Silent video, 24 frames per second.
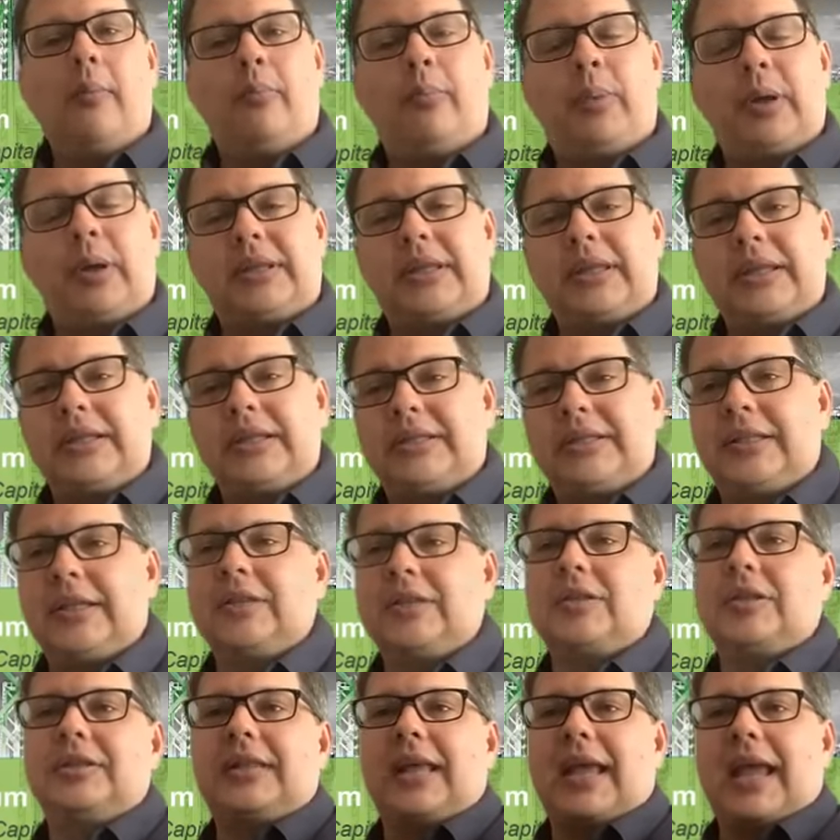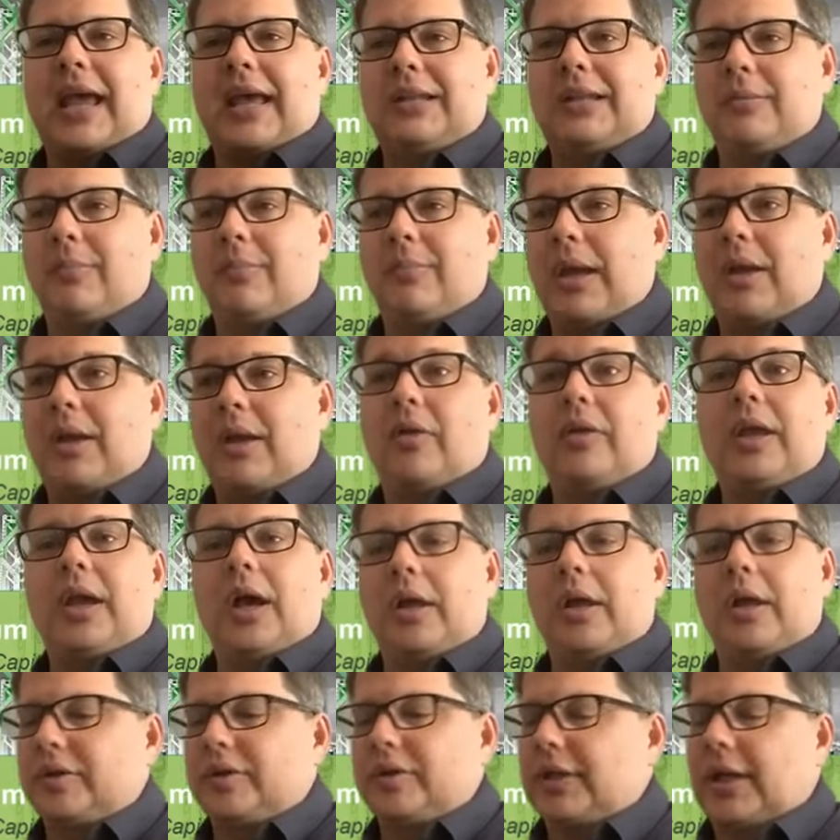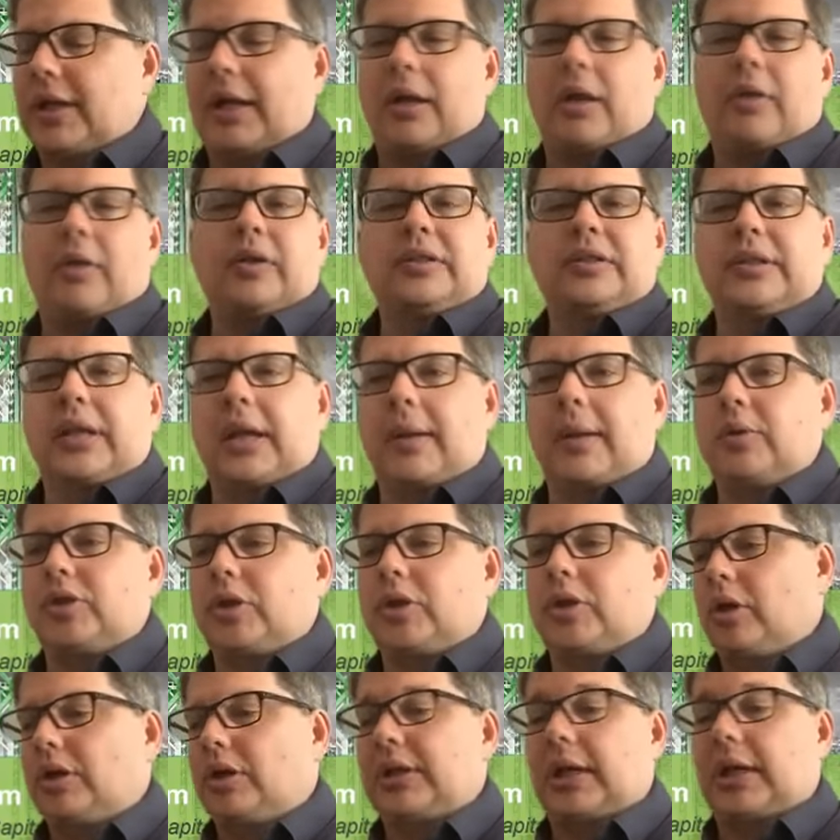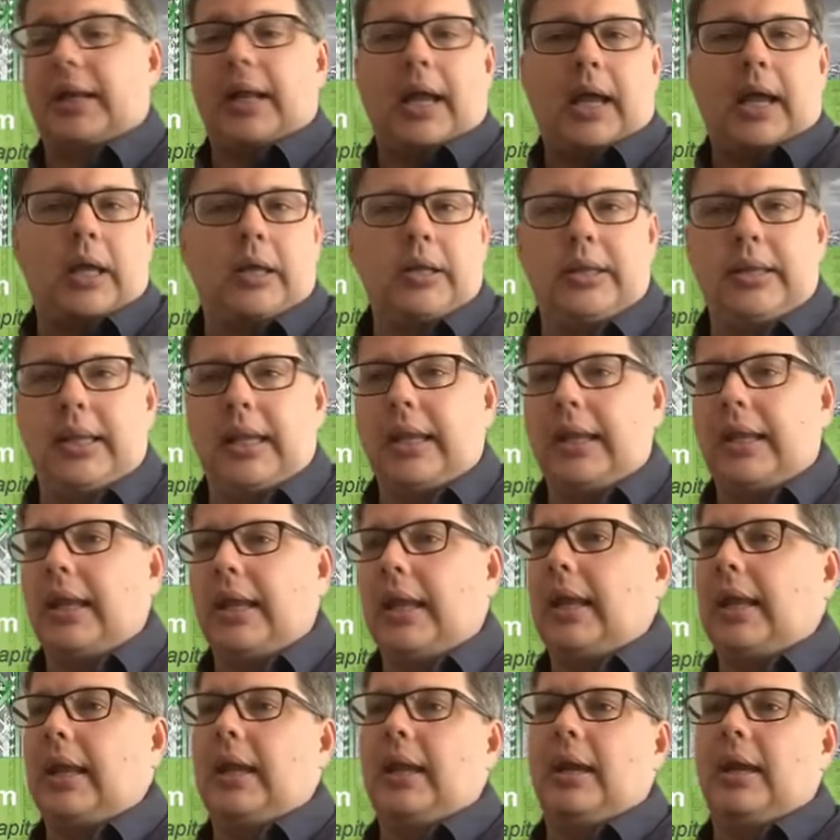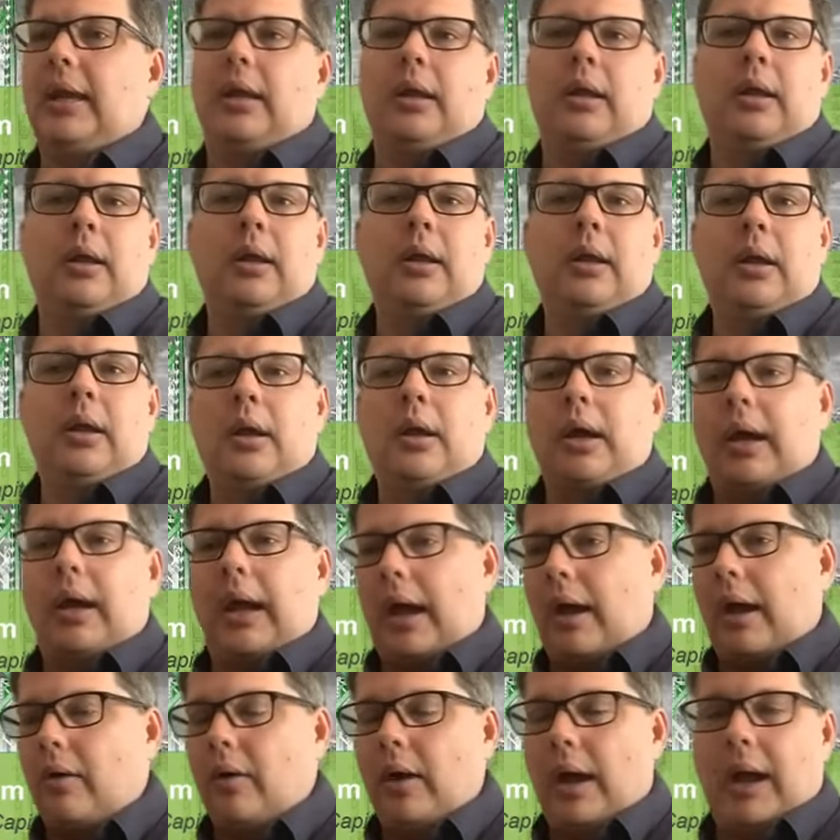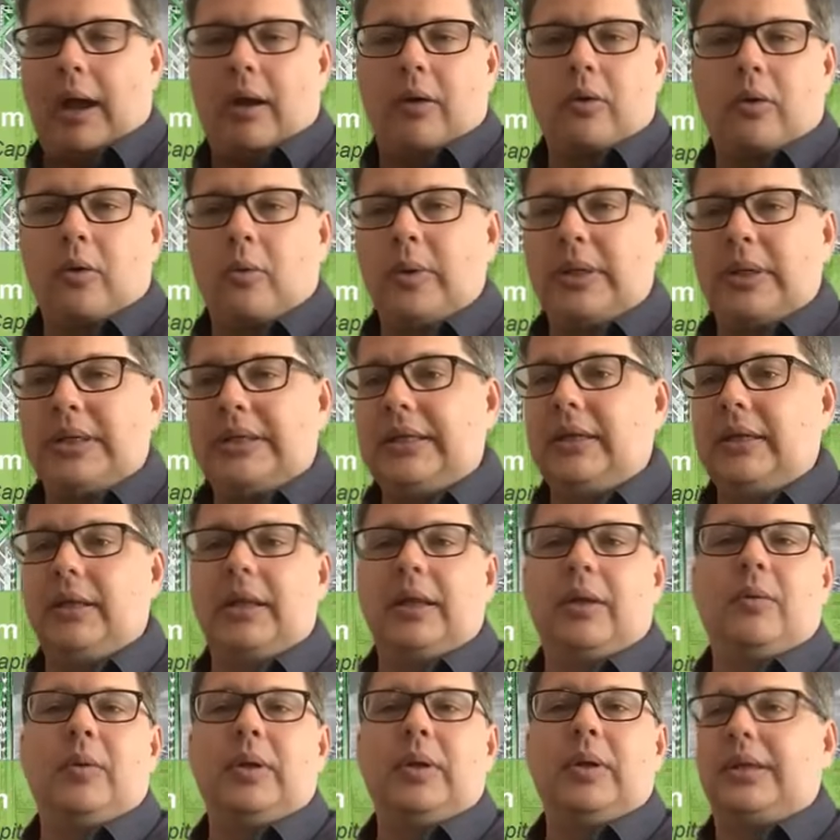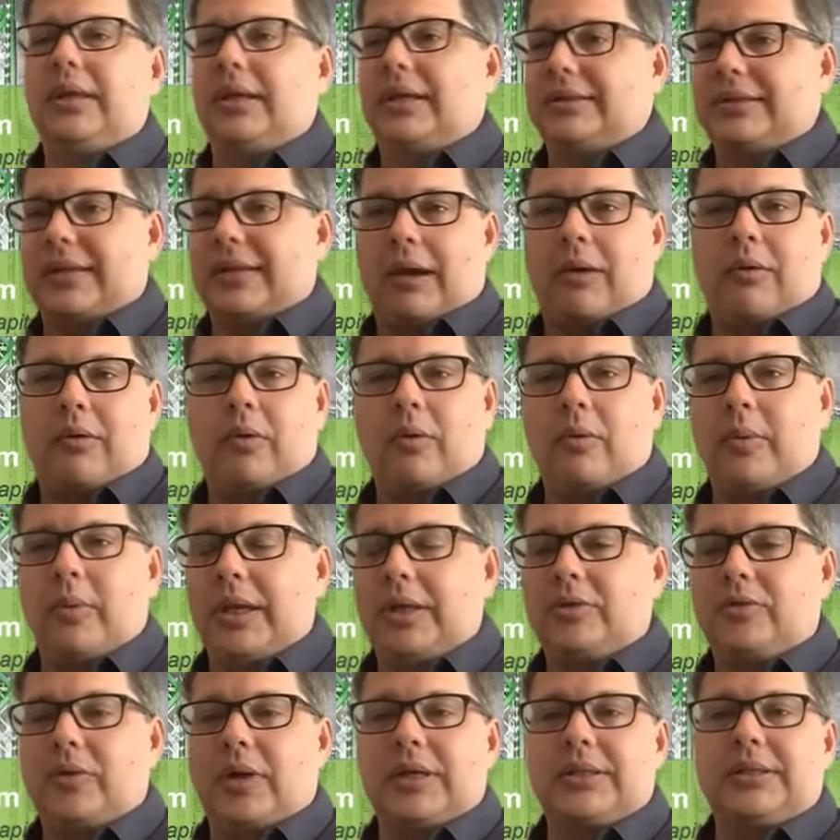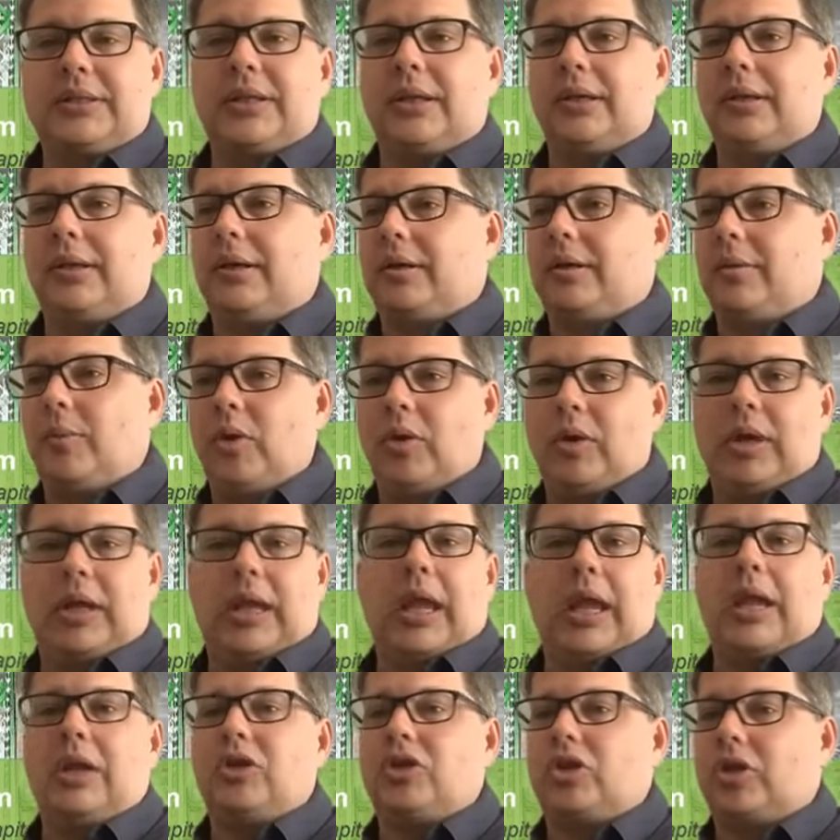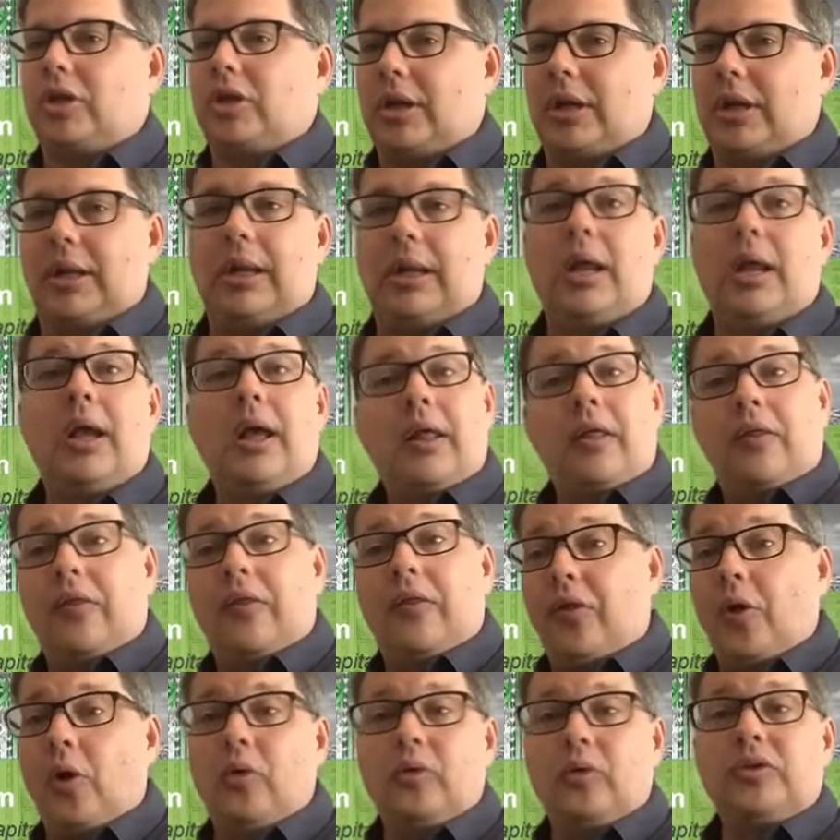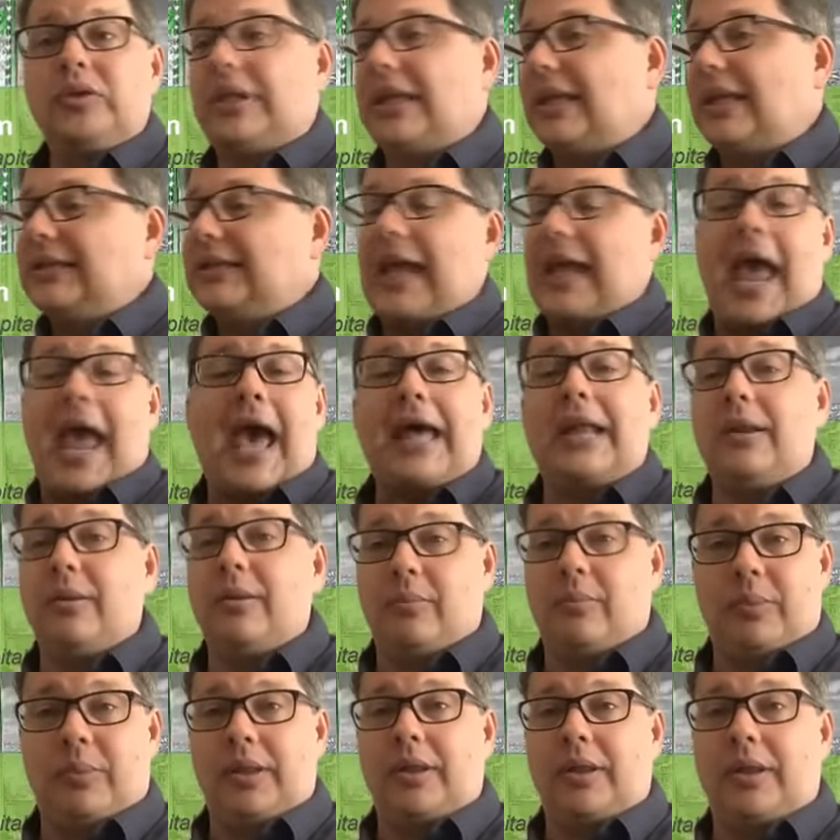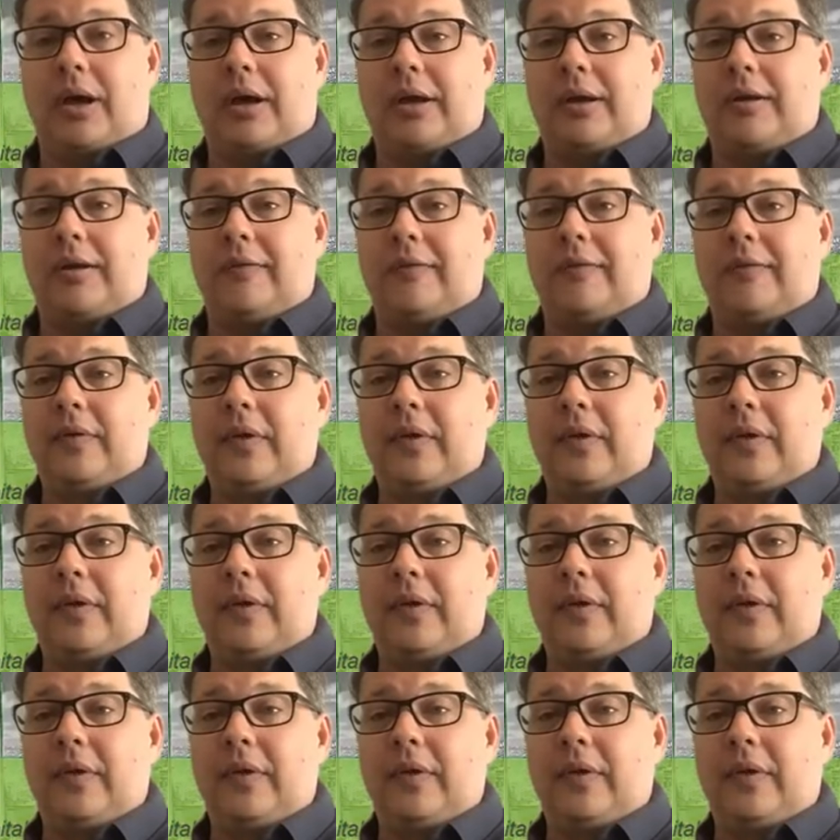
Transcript: But the decisions they had to make on the other side, on the cybersecurity side, how did they get in? How are we dealing with this? How are we addressing communication? And those things hadn't been thought of.